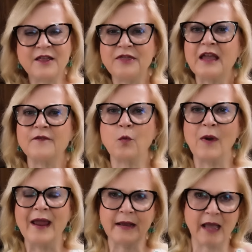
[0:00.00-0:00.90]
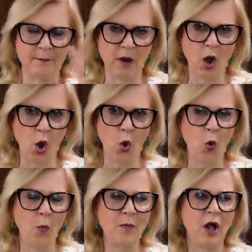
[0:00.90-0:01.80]
to think of a way to come
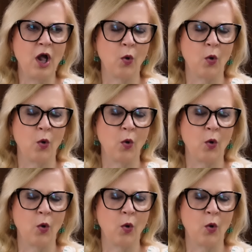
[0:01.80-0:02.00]
home